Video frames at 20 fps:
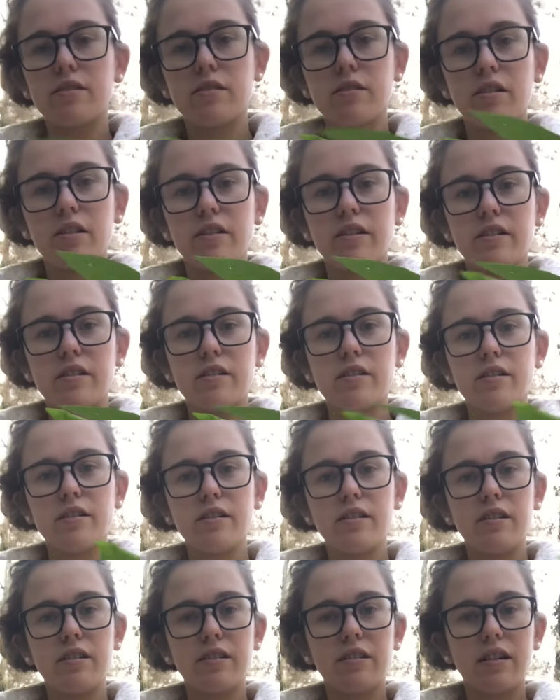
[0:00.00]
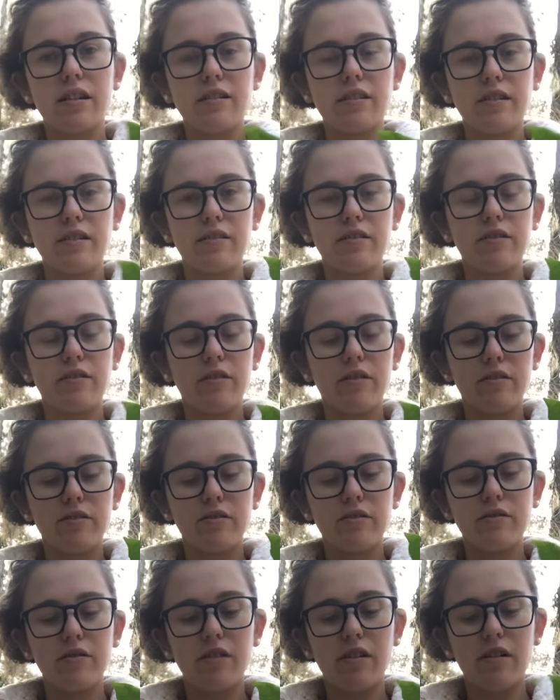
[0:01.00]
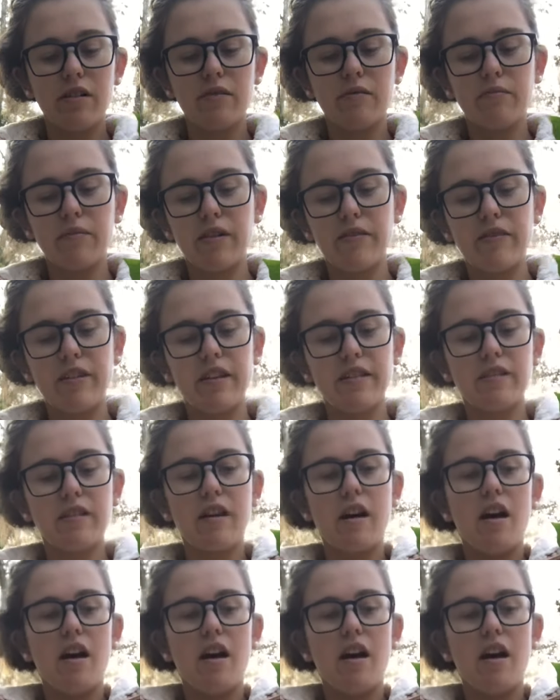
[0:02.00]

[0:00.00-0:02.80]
Sorry, this guy's a little too tall on my face.